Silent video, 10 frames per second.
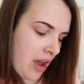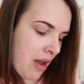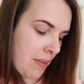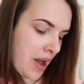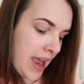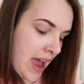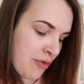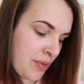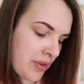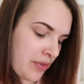I
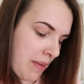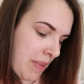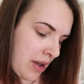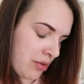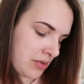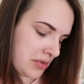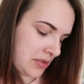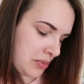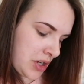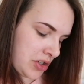have one of their
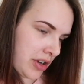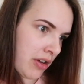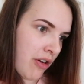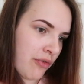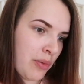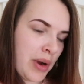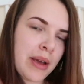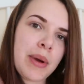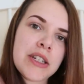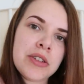bangles, which I got from when
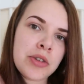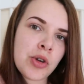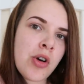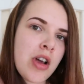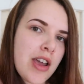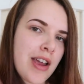I went to New York,